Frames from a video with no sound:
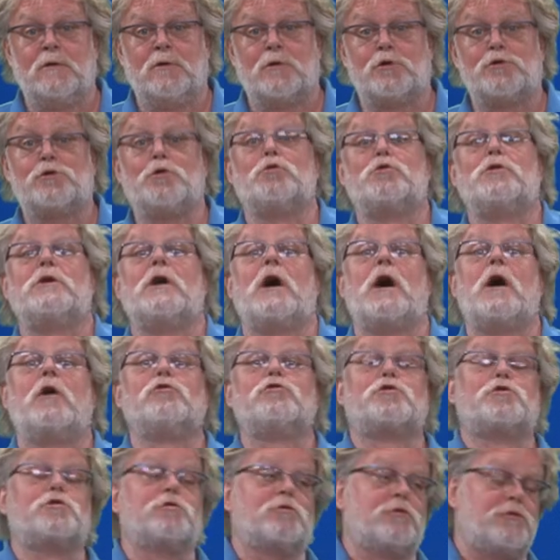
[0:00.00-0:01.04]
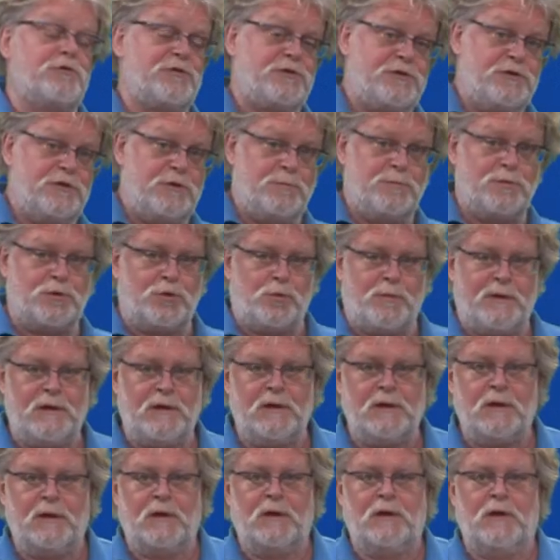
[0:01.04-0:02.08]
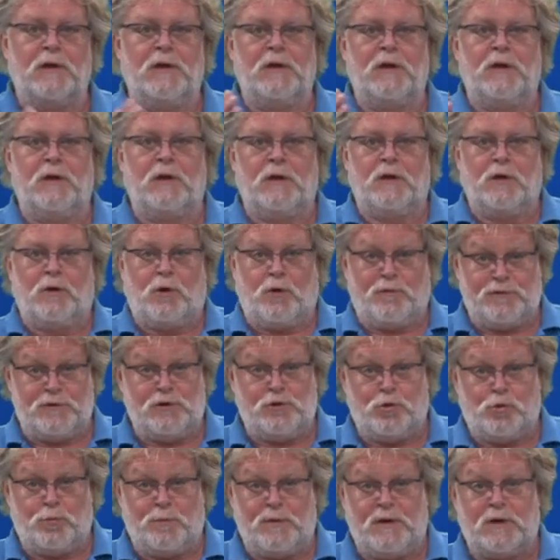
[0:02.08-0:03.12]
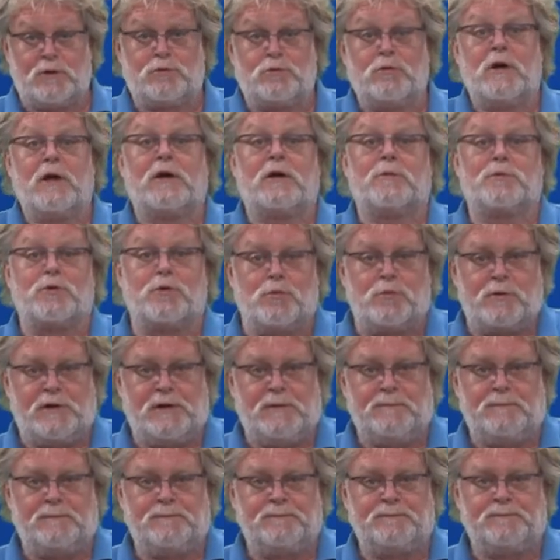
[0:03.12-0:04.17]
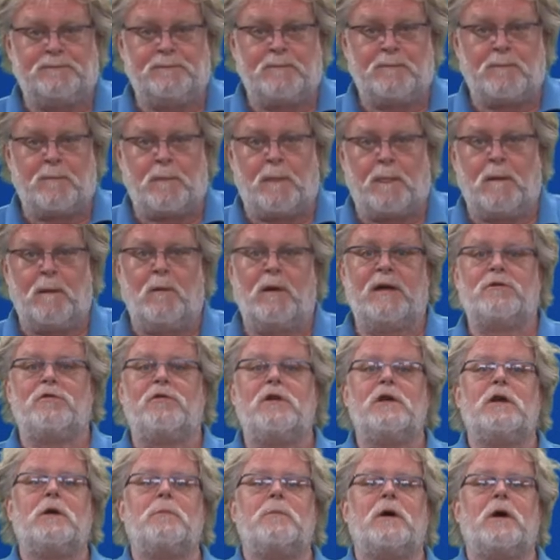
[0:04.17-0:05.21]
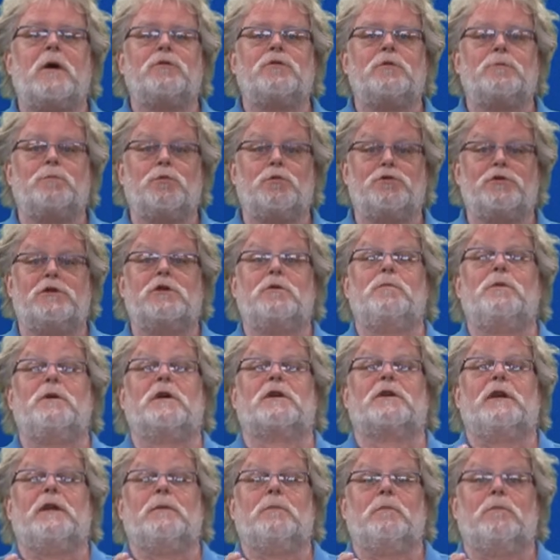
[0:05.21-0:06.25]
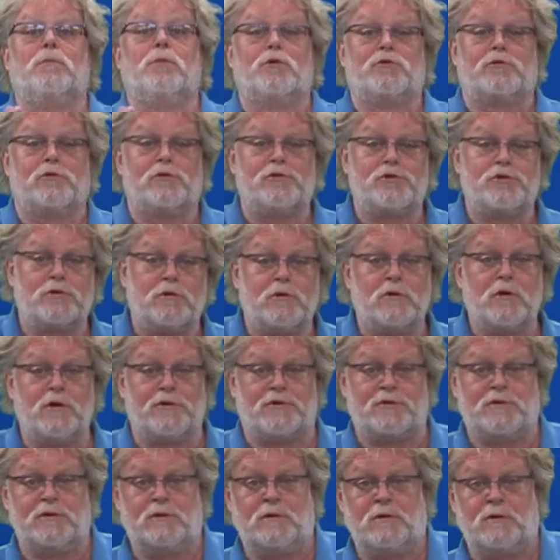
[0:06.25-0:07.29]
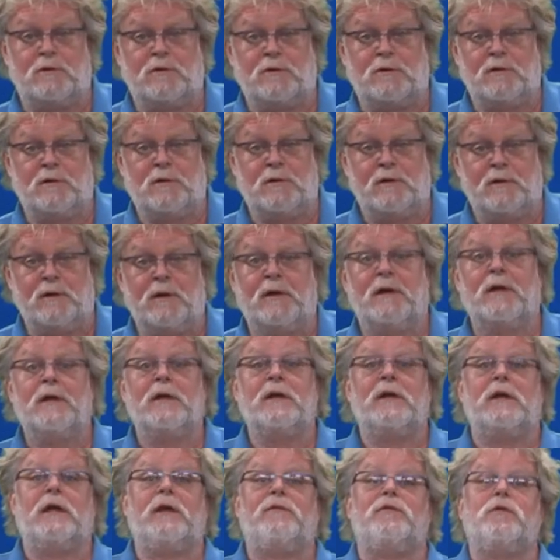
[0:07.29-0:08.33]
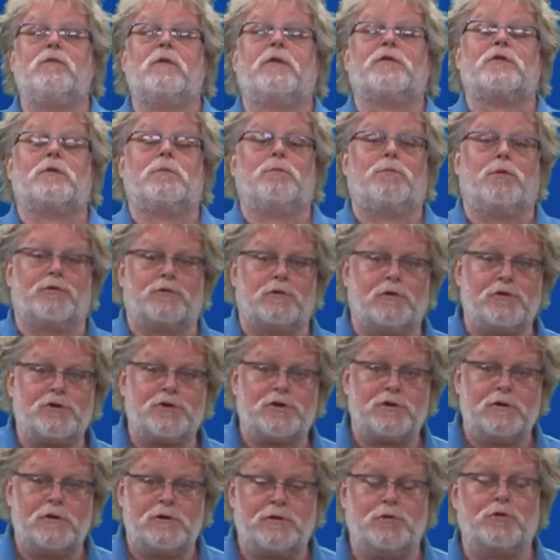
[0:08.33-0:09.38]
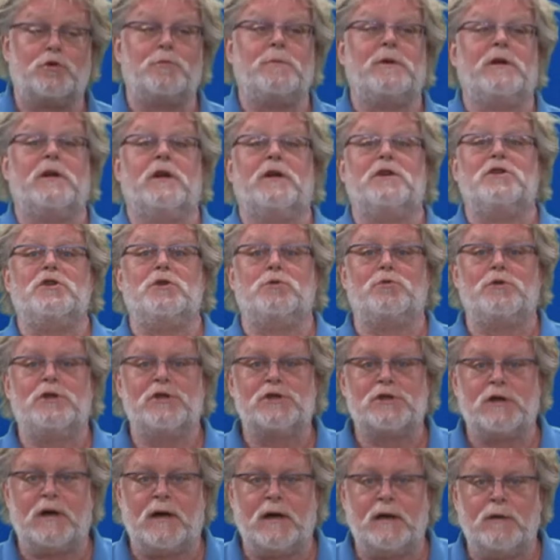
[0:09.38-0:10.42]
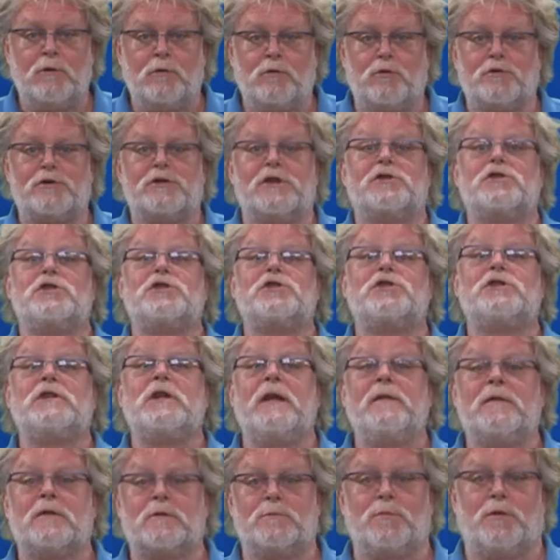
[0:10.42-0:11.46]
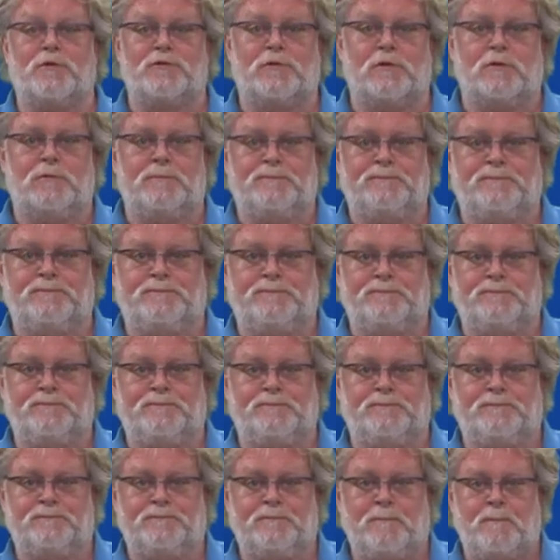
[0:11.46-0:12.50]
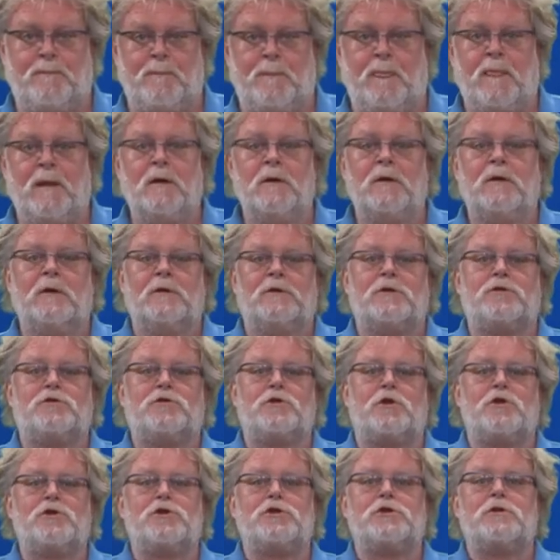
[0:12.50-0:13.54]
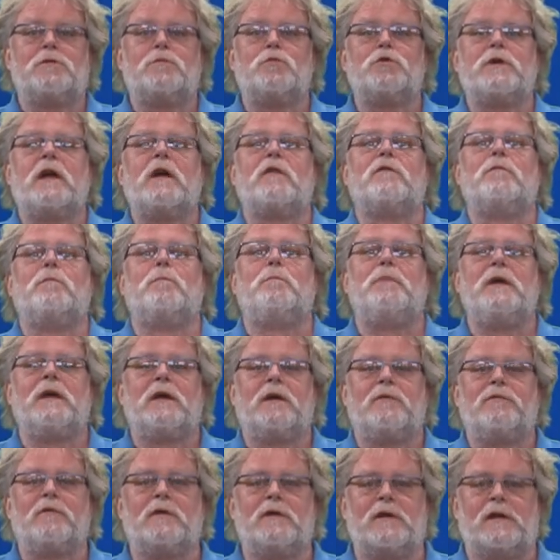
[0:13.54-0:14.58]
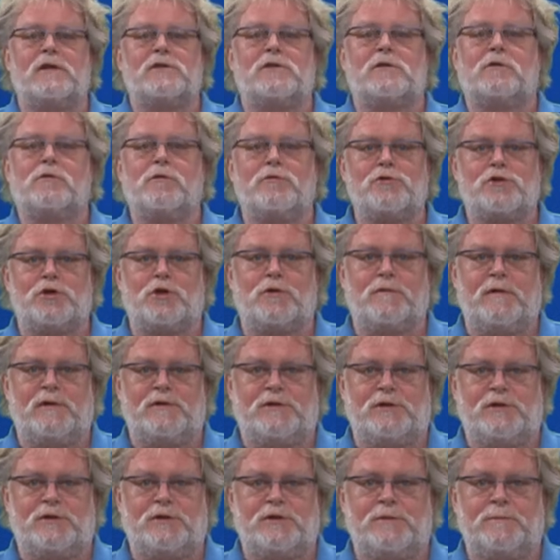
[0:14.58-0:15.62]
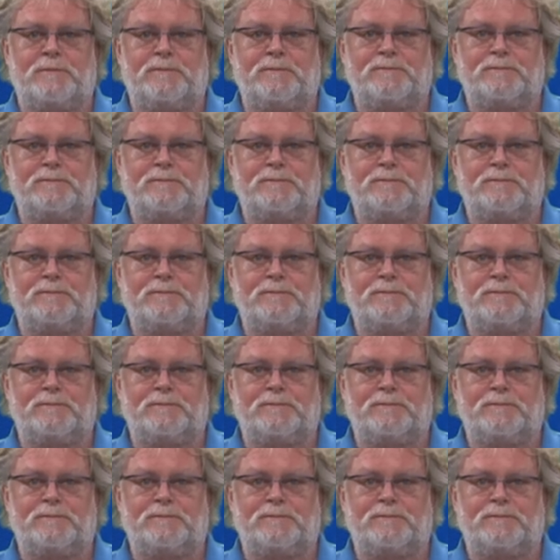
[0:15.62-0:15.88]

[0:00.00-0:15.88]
or should he outsource the brewing of the new beer to another brewery? We eh, have to think about putting the beer in bottles or not. If you wanted bottles, should it be a new design or just a standard bottle? The choice would have big financial consequences.